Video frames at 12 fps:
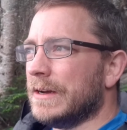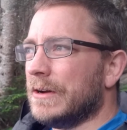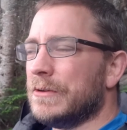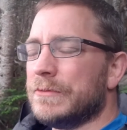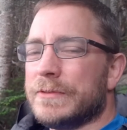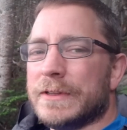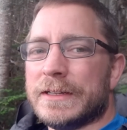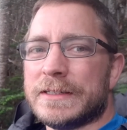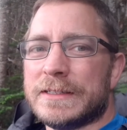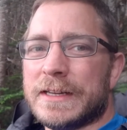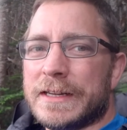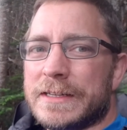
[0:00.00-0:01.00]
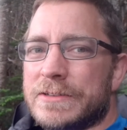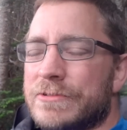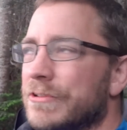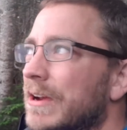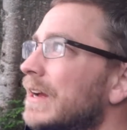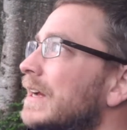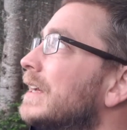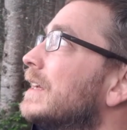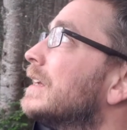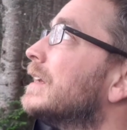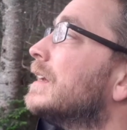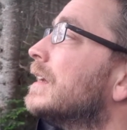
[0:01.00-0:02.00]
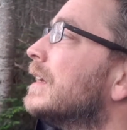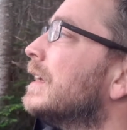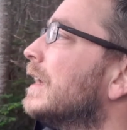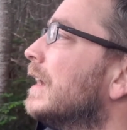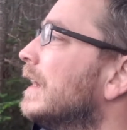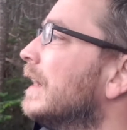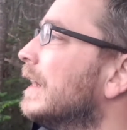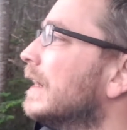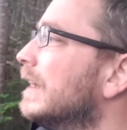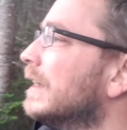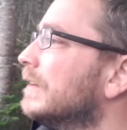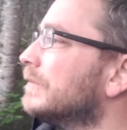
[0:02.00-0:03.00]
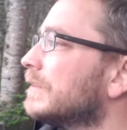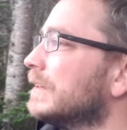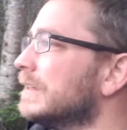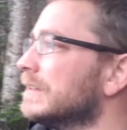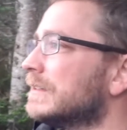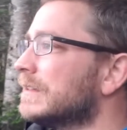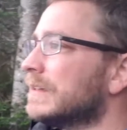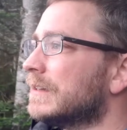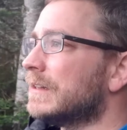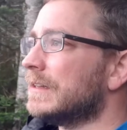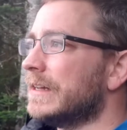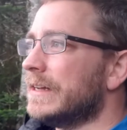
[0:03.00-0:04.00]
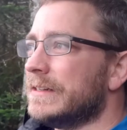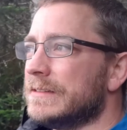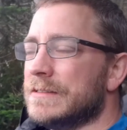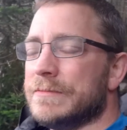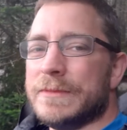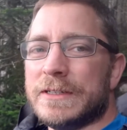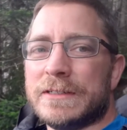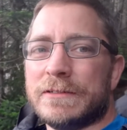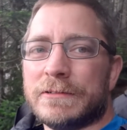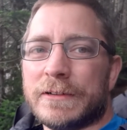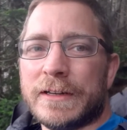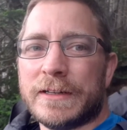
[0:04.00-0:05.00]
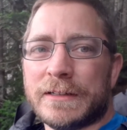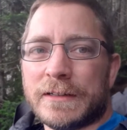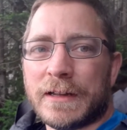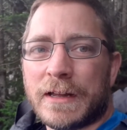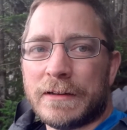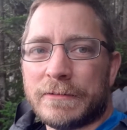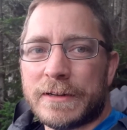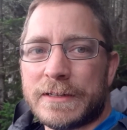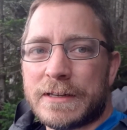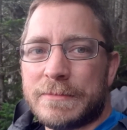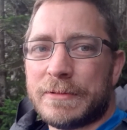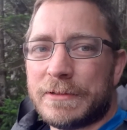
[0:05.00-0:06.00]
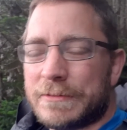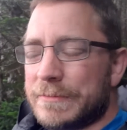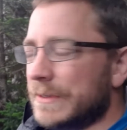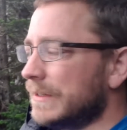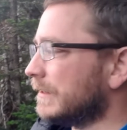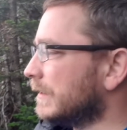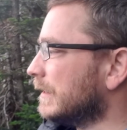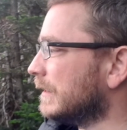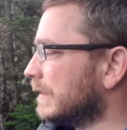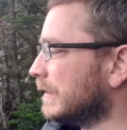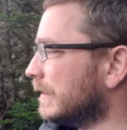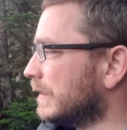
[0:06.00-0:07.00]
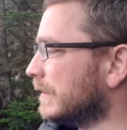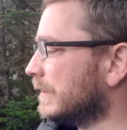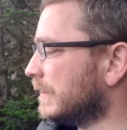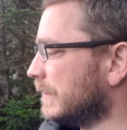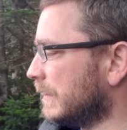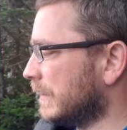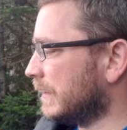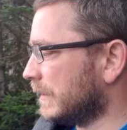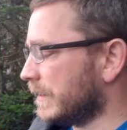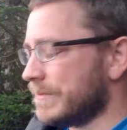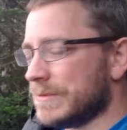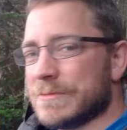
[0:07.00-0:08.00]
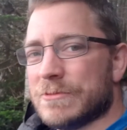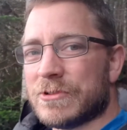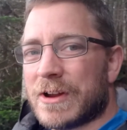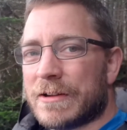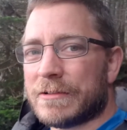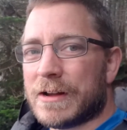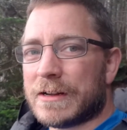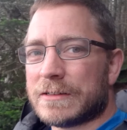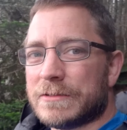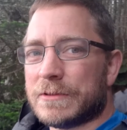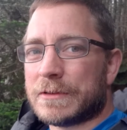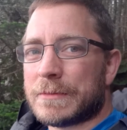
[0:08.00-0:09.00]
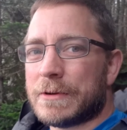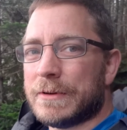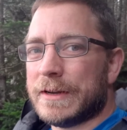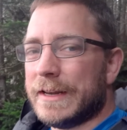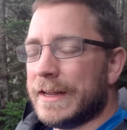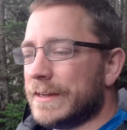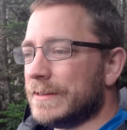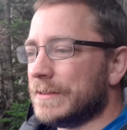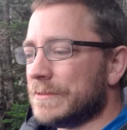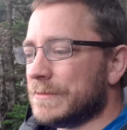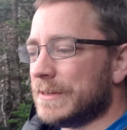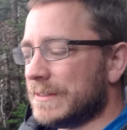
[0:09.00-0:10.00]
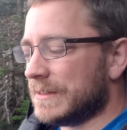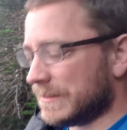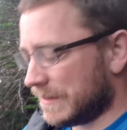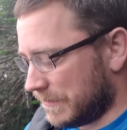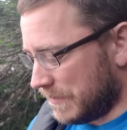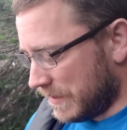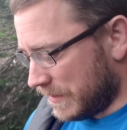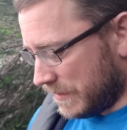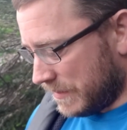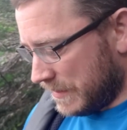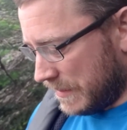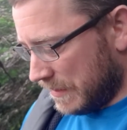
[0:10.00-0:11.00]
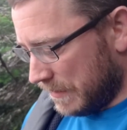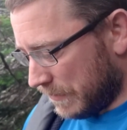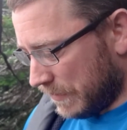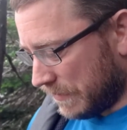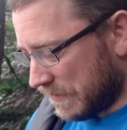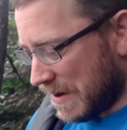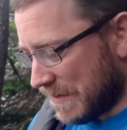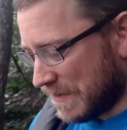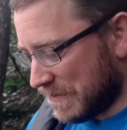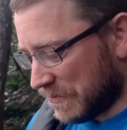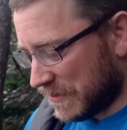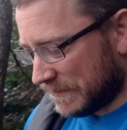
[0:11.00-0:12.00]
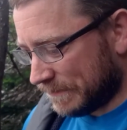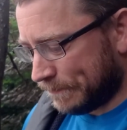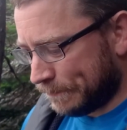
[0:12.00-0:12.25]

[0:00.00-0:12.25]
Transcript: Hopefully it stays dry. Hopefully this clouds and mist will raise up a little bit and give me some dry rocks to work my way down. Otherwise this could be a pretty crappy morning.